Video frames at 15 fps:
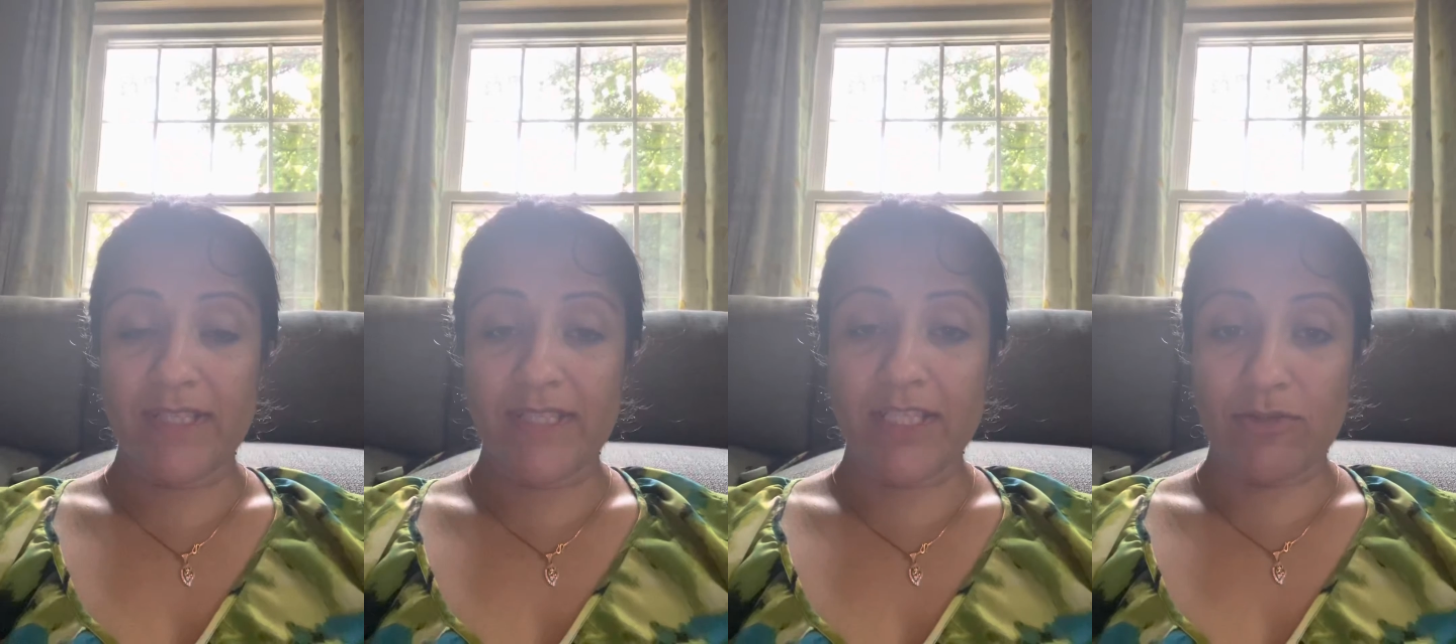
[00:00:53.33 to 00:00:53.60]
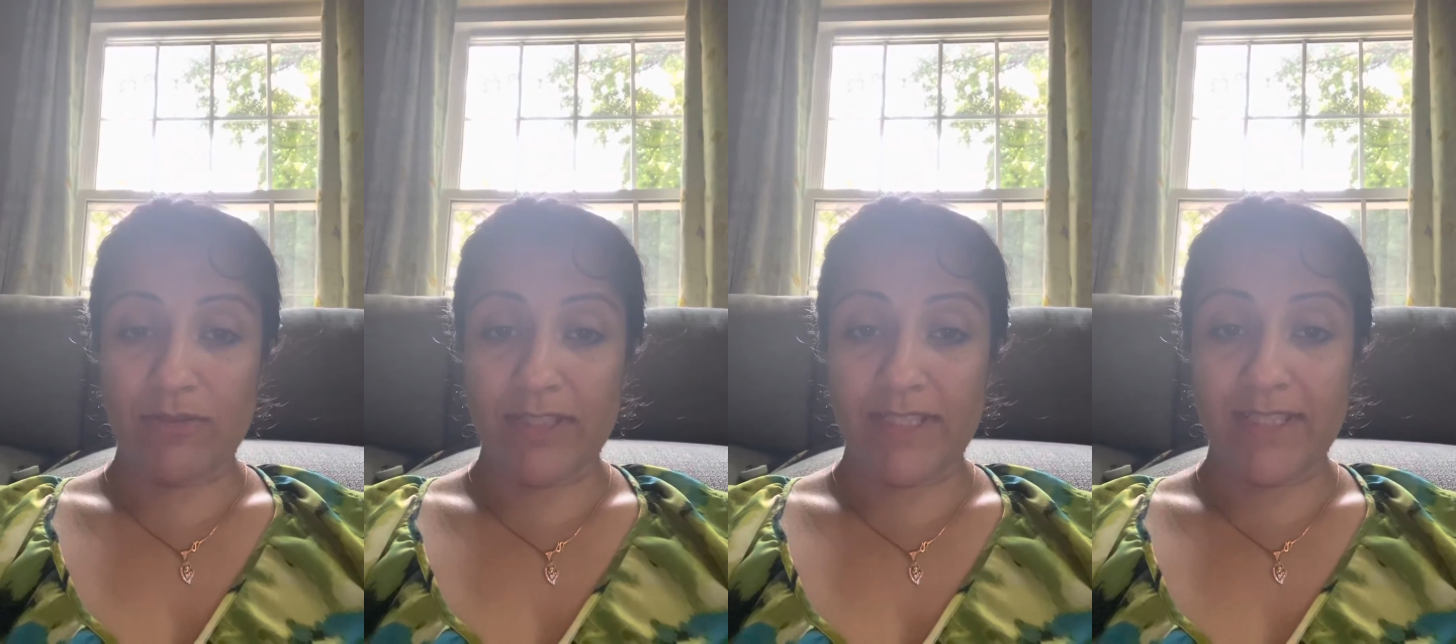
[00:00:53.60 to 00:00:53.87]
in
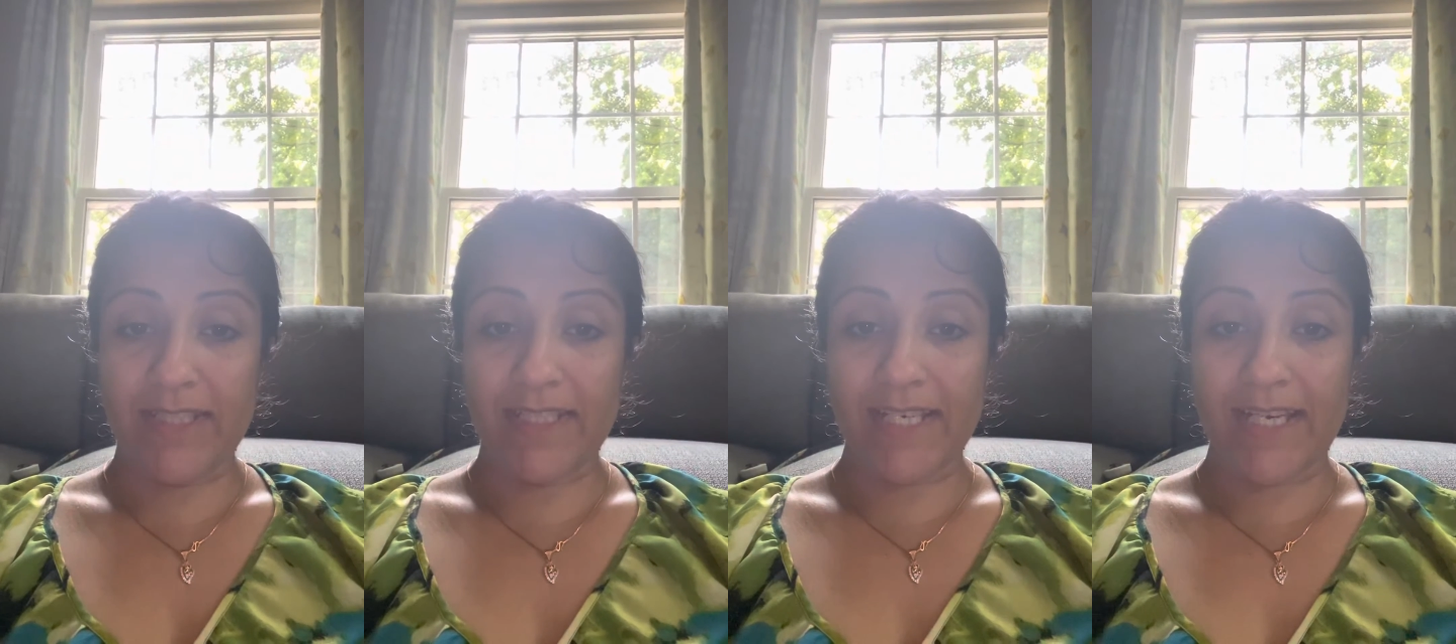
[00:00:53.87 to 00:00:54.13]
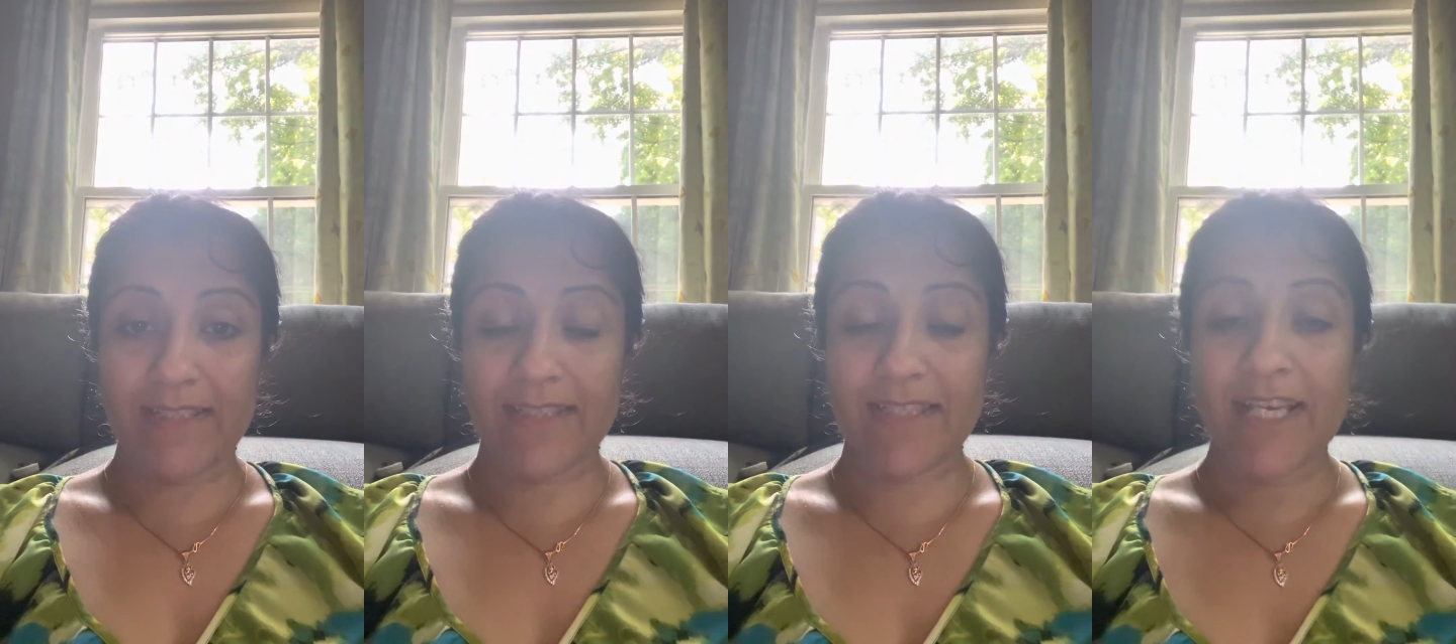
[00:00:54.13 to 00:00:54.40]
Odissi
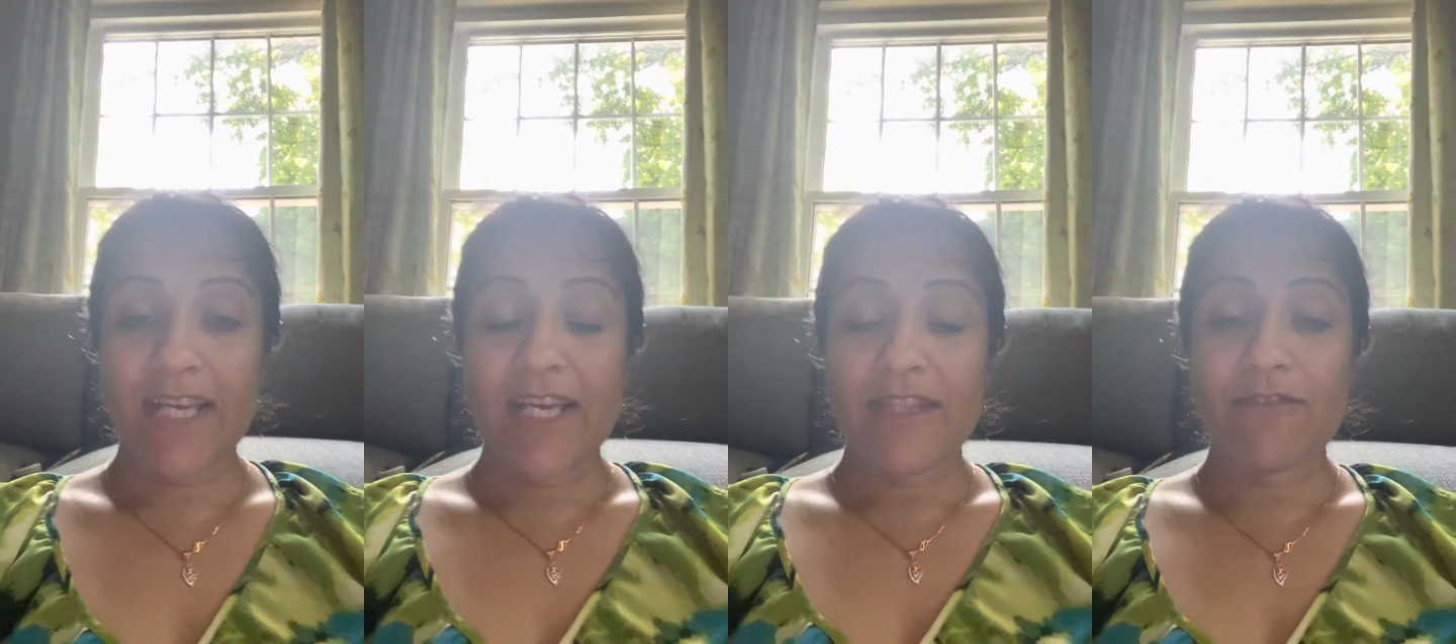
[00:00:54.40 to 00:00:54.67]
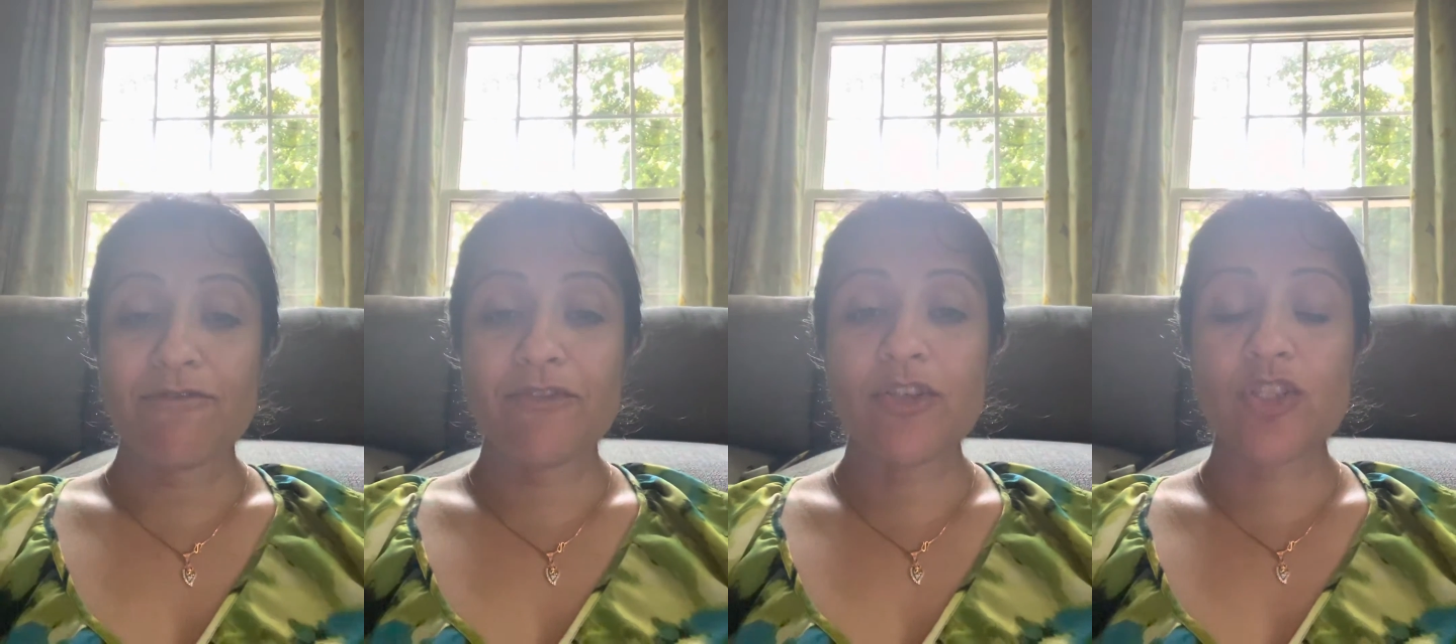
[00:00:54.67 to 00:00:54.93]
dance. The
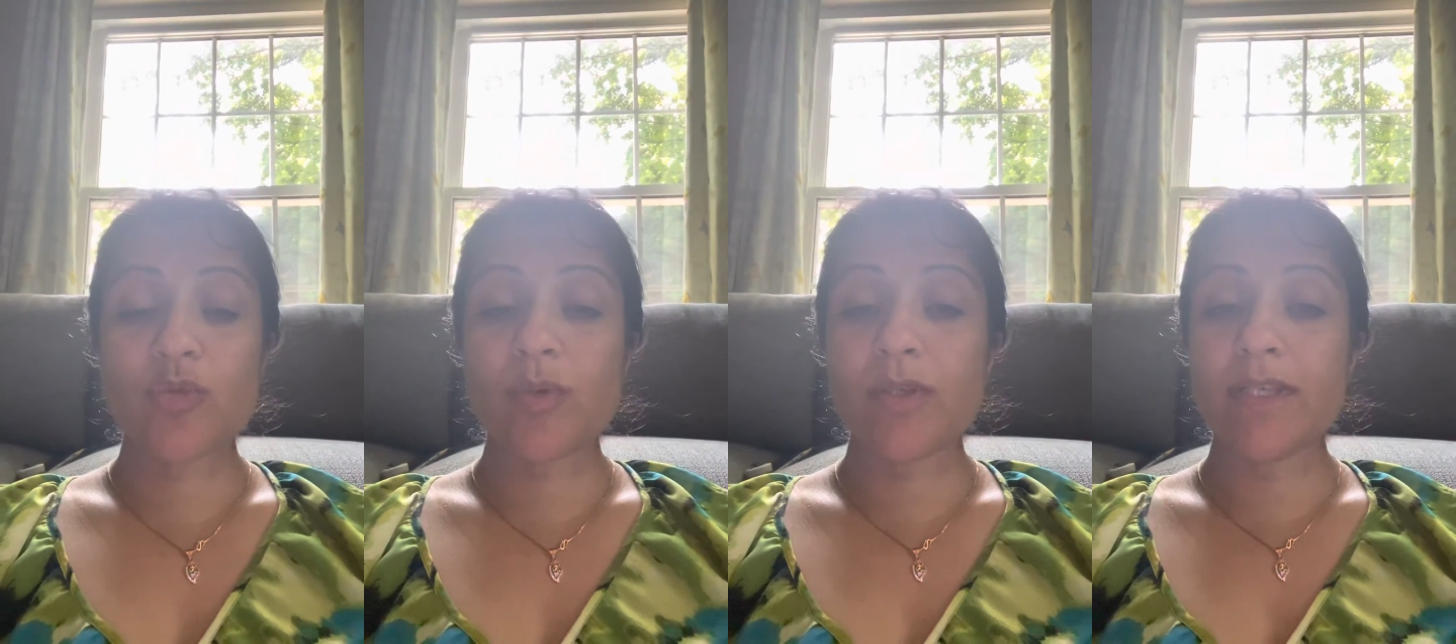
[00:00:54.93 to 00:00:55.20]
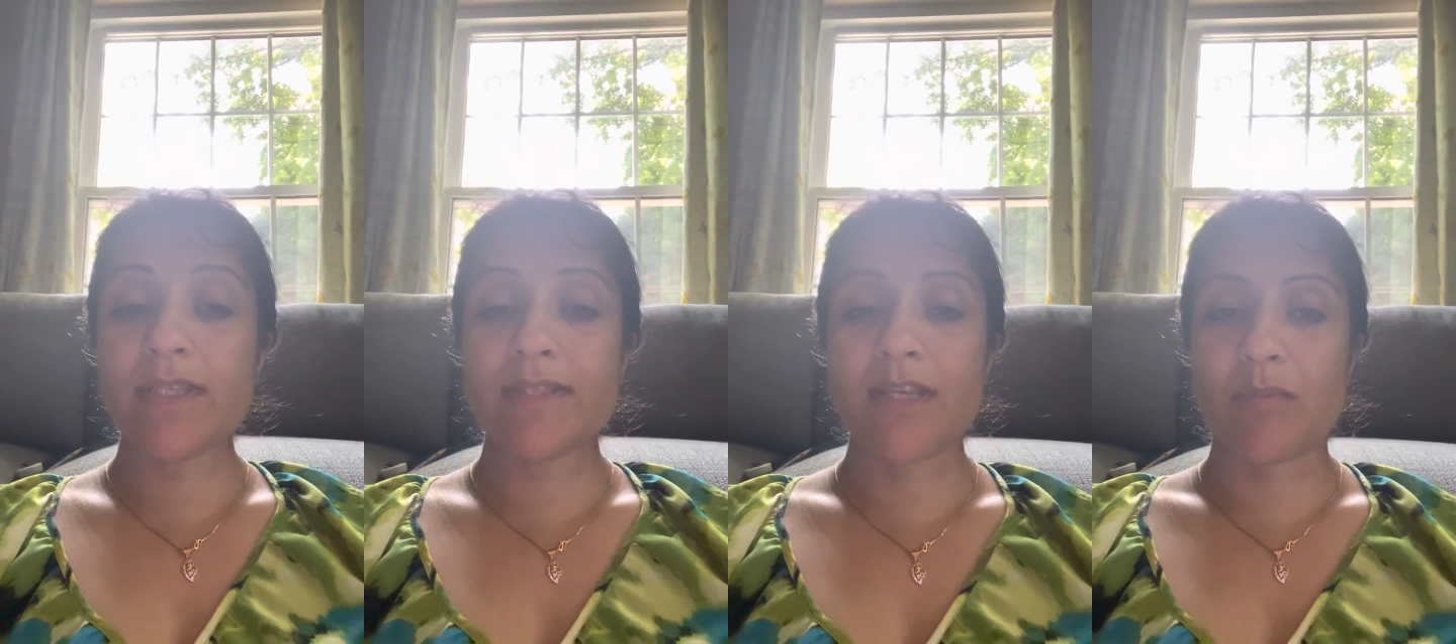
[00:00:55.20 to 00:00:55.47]
first one
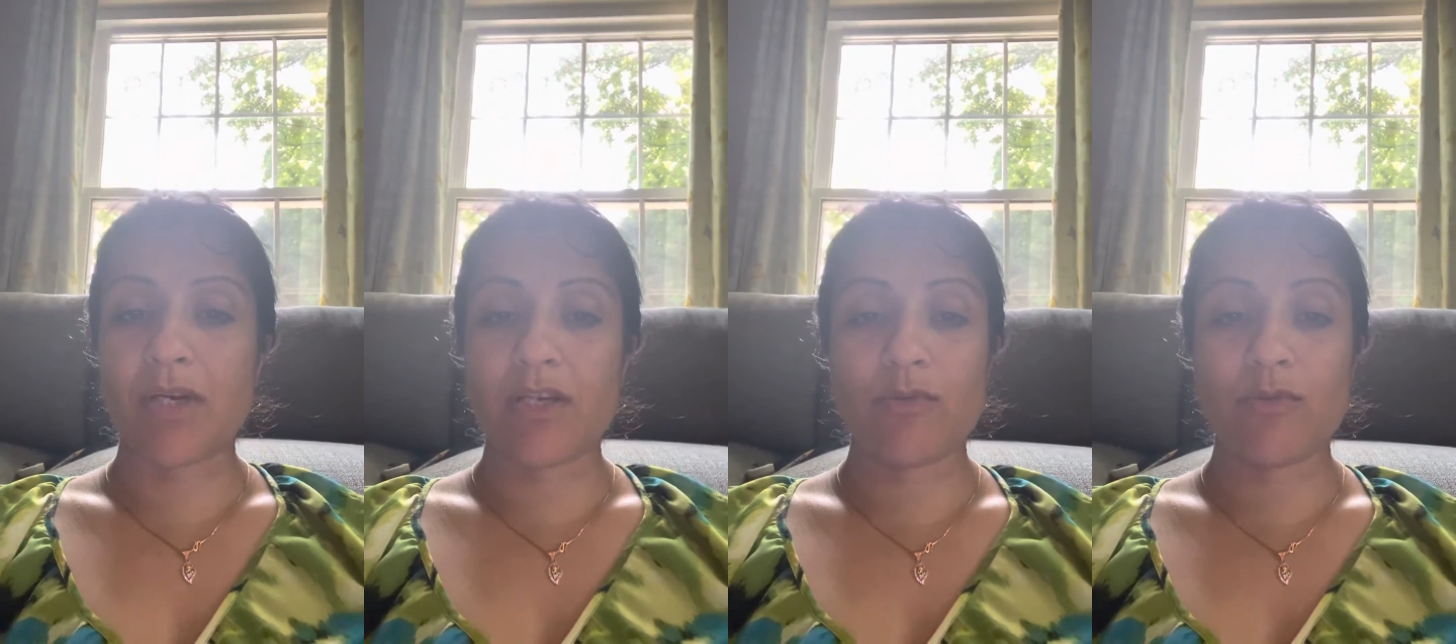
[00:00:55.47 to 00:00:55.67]
is sama,